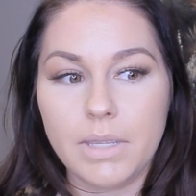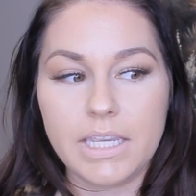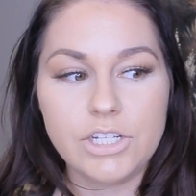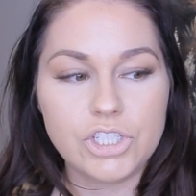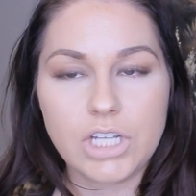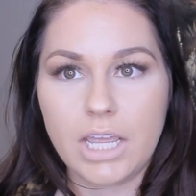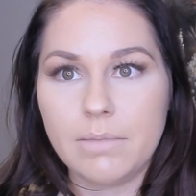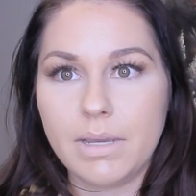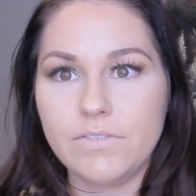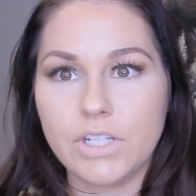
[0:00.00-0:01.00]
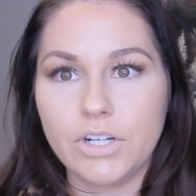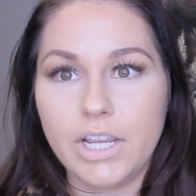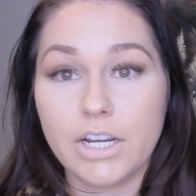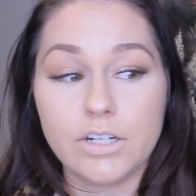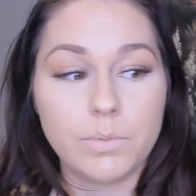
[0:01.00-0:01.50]
Each time I've done her
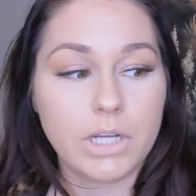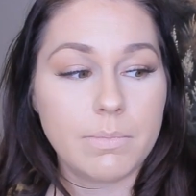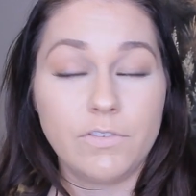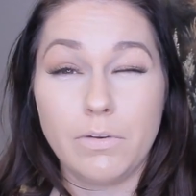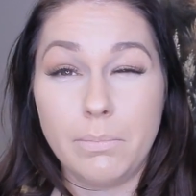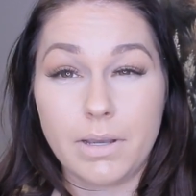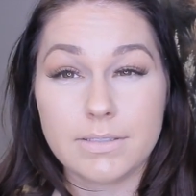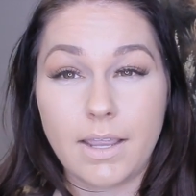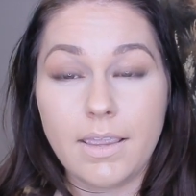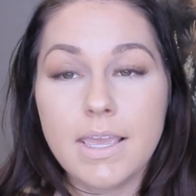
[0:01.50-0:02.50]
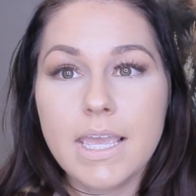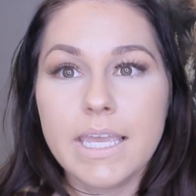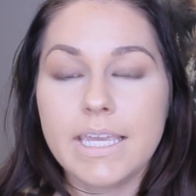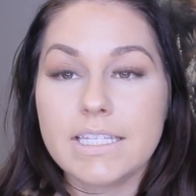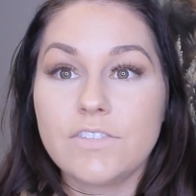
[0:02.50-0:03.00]
hair, we're coming from box dye,
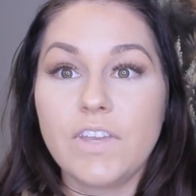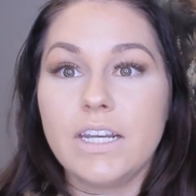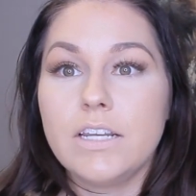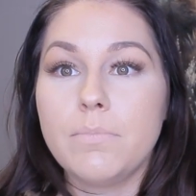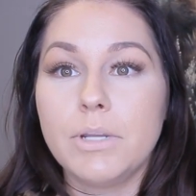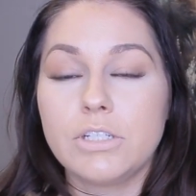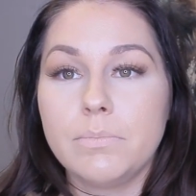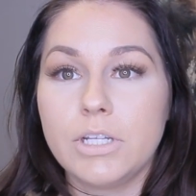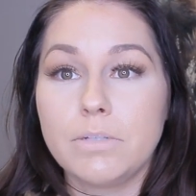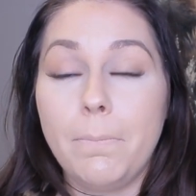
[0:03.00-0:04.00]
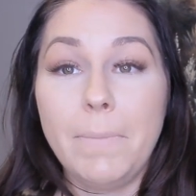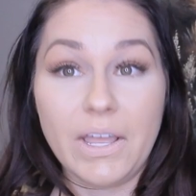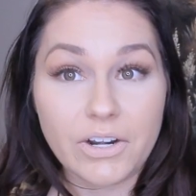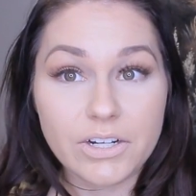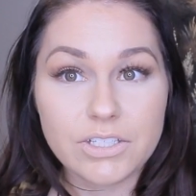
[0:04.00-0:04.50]
it has faded much
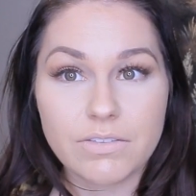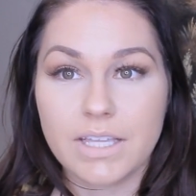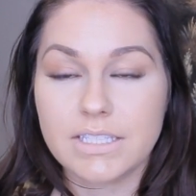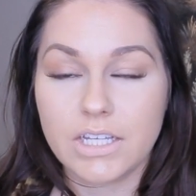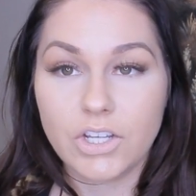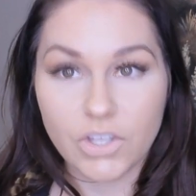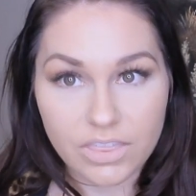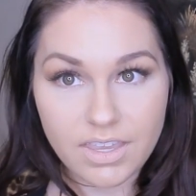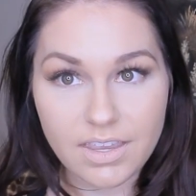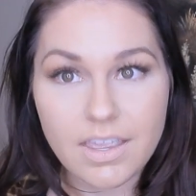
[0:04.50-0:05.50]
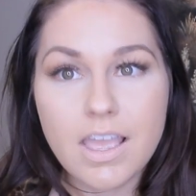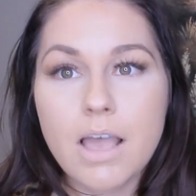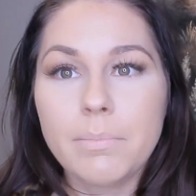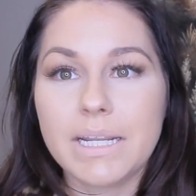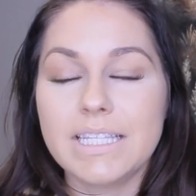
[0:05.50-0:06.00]
better, so that's a good thing,
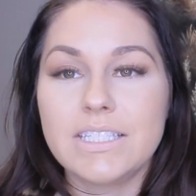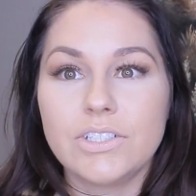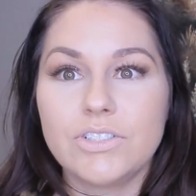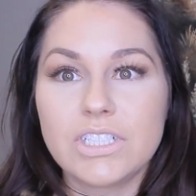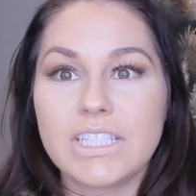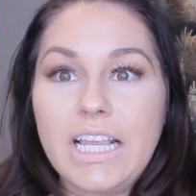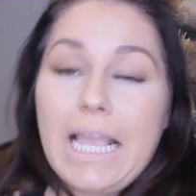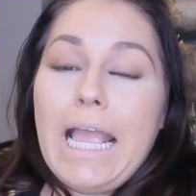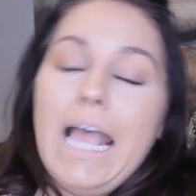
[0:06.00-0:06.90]
but it's still just like